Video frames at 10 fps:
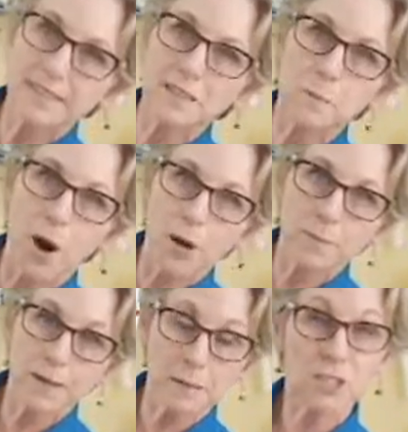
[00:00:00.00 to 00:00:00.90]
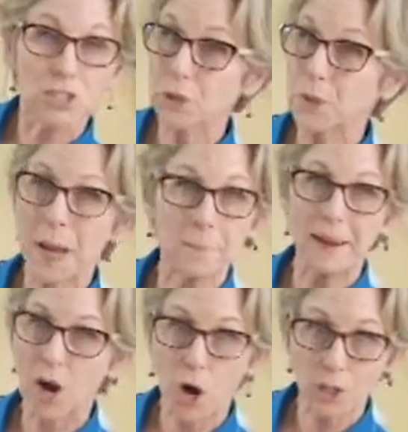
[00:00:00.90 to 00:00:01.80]
at the bottom, and I'm going to show you how to make
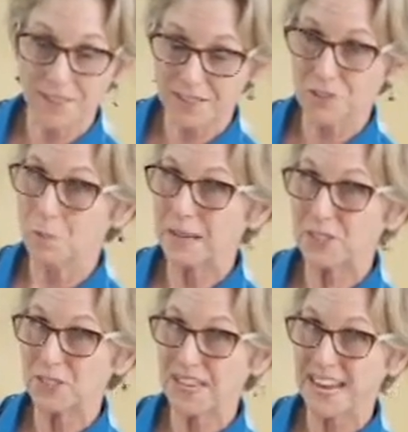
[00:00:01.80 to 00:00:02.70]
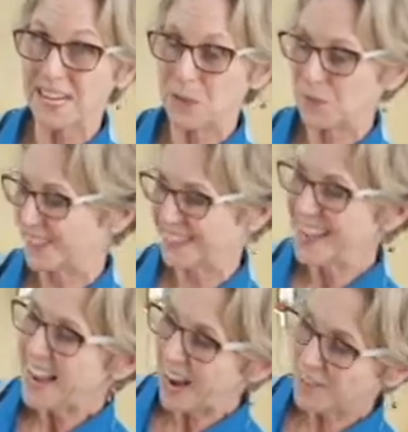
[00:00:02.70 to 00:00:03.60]
all of this, so make sure you take notes.
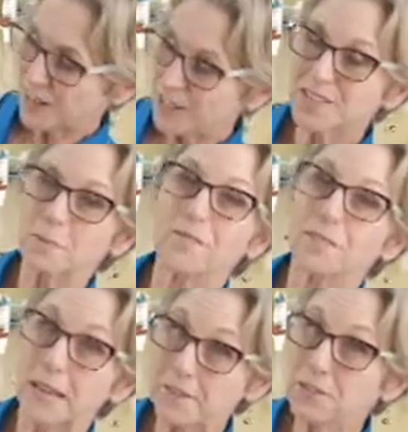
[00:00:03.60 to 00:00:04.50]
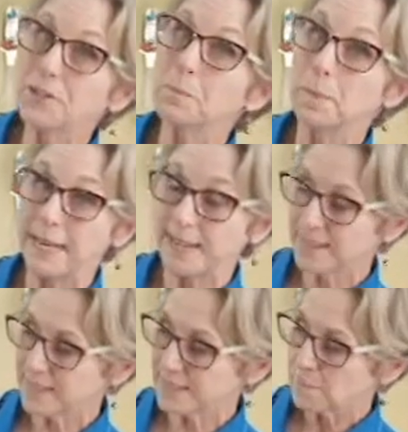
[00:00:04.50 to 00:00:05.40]
I've got some flavored
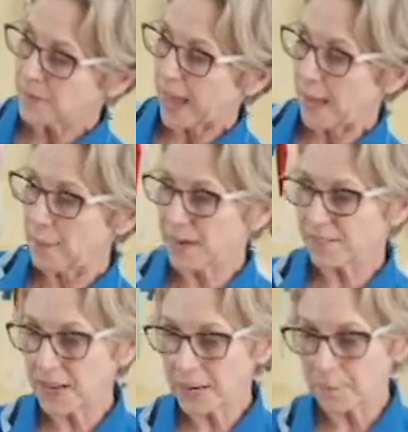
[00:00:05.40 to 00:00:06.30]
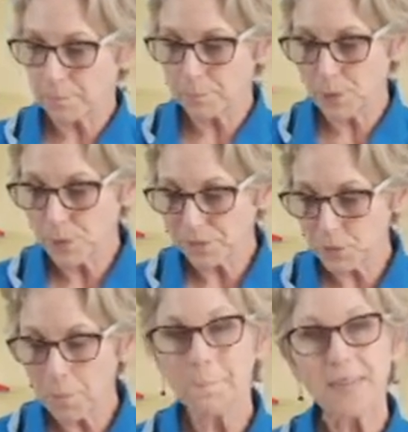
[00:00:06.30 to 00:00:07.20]
beans, and then I've got a beautiful
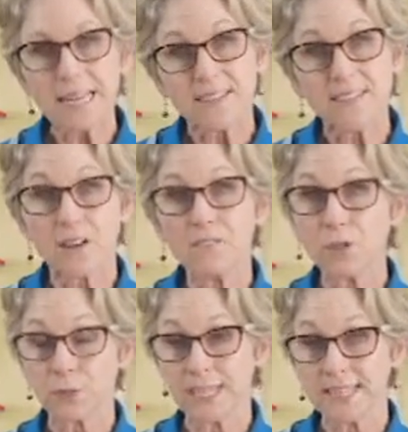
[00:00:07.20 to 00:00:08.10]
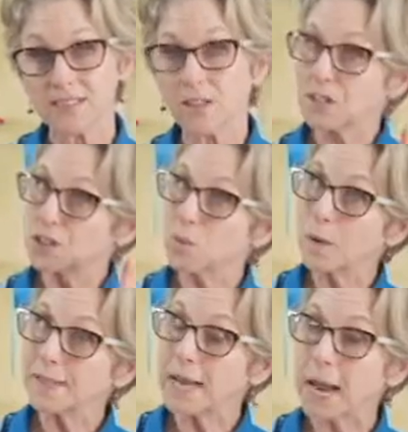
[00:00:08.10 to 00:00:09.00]
mix of greens, not just one
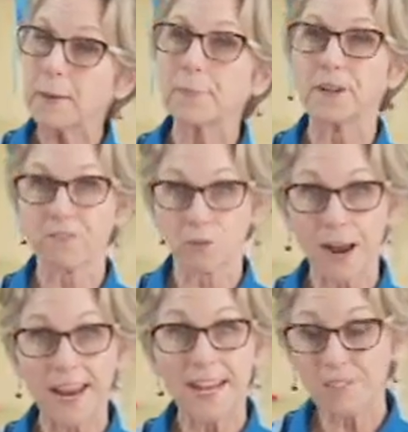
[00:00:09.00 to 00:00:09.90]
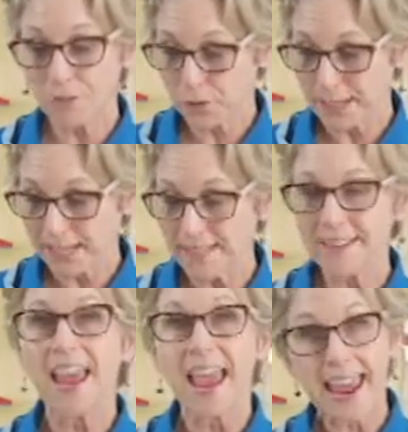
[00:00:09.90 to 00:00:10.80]
type, but a variety of greens
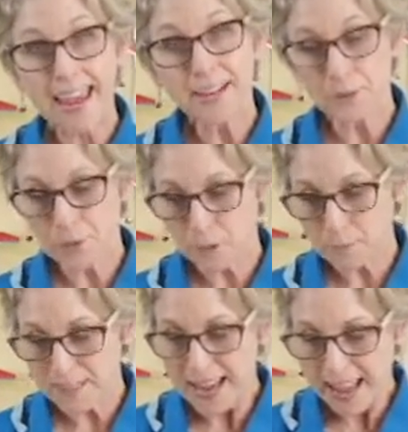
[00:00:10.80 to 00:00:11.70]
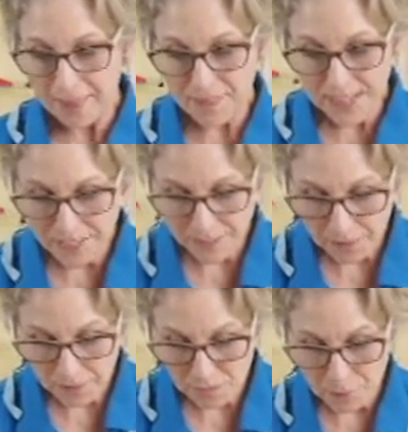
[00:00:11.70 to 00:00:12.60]
and herbs, and then I've got
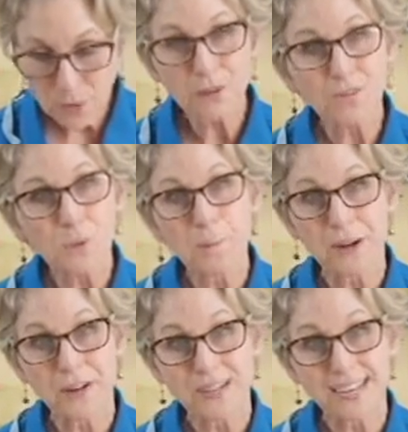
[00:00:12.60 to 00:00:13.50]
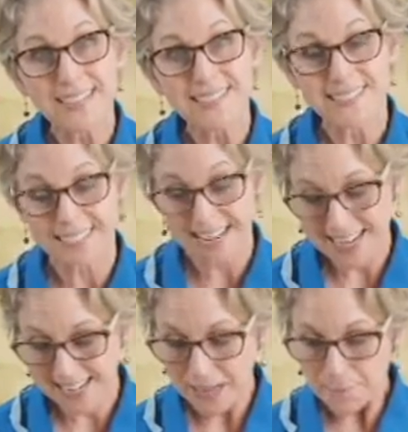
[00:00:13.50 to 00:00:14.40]
this beautiful marinated steak,
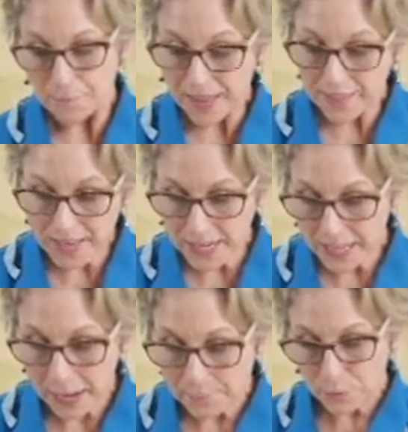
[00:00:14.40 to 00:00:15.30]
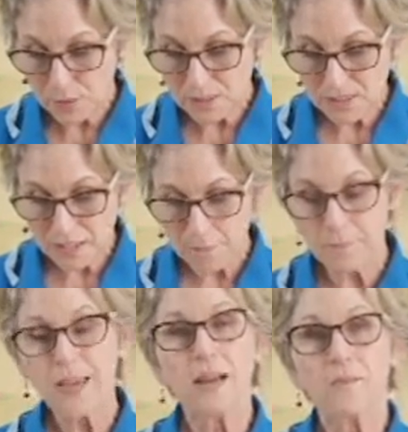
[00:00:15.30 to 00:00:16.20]
and then I put some
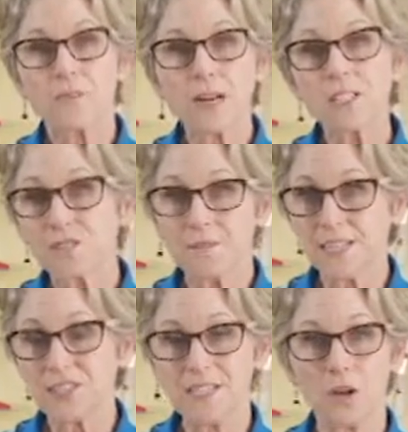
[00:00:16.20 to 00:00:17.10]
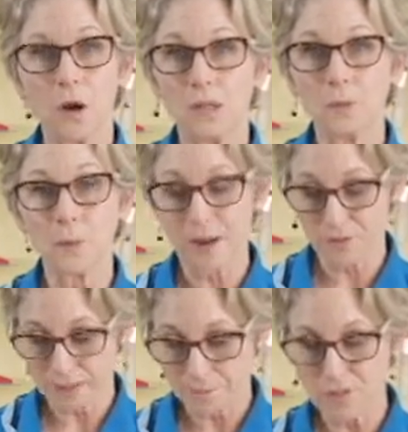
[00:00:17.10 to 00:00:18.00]
fresh veggies all around
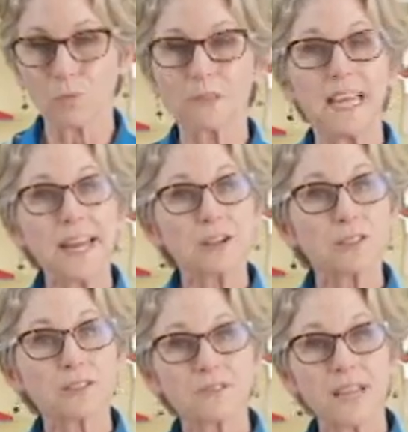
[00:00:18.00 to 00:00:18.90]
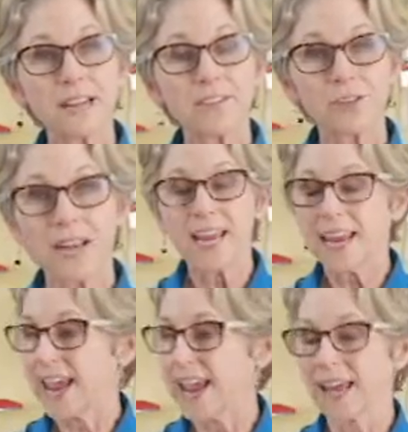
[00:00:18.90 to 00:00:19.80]
it. So layers of flavor,
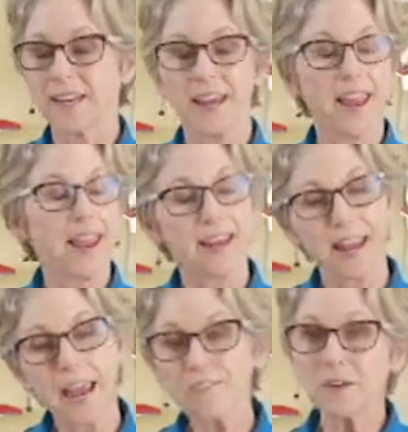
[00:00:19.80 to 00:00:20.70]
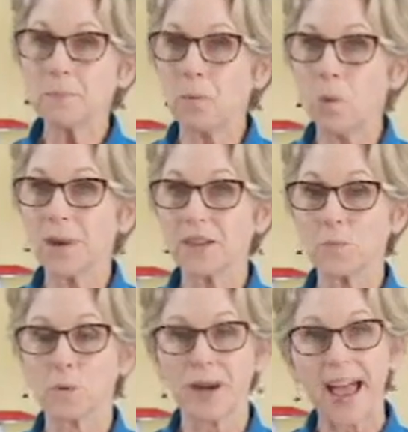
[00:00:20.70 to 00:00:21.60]
and at every point
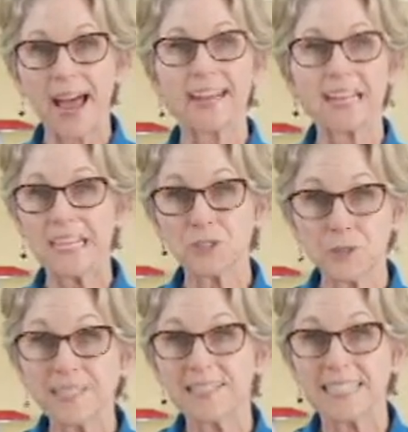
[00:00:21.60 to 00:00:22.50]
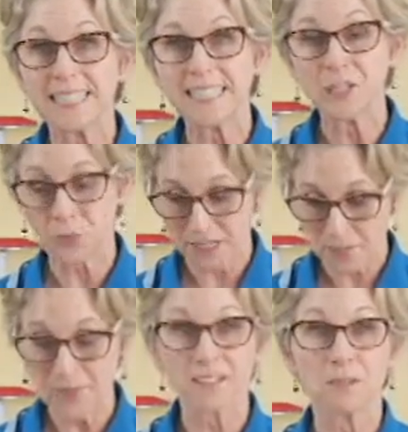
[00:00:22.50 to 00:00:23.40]
we're adding interest and intrigue
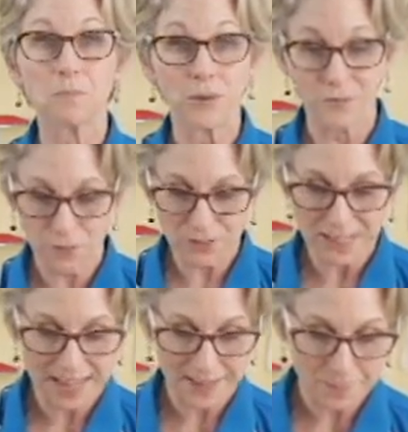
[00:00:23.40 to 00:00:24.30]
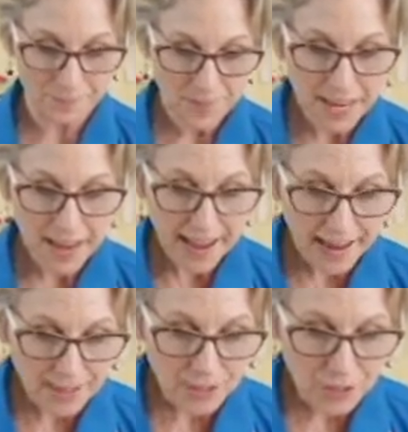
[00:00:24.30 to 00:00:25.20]
with this beautiful salad.
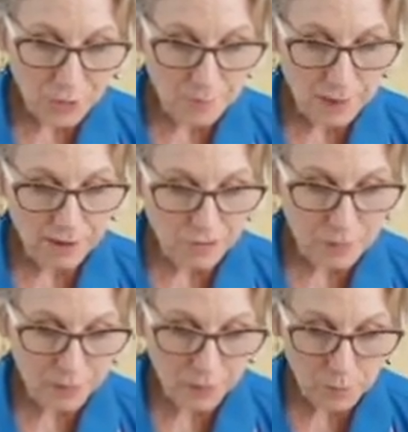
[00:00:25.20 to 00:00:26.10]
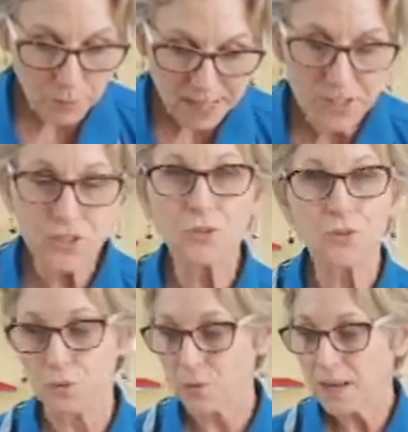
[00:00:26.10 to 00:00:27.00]
And you know, at Powerhouse Bakery we
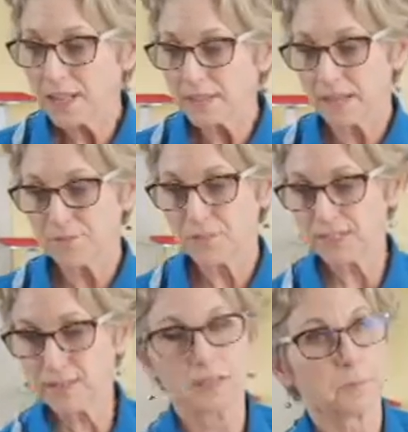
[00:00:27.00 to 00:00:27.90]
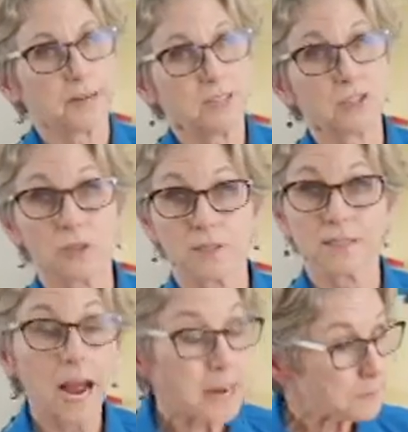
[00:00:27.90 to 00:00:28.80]
do love to celebrate certain
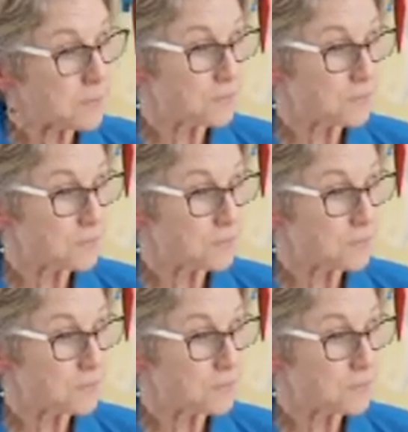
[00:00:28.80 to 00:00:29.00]
types of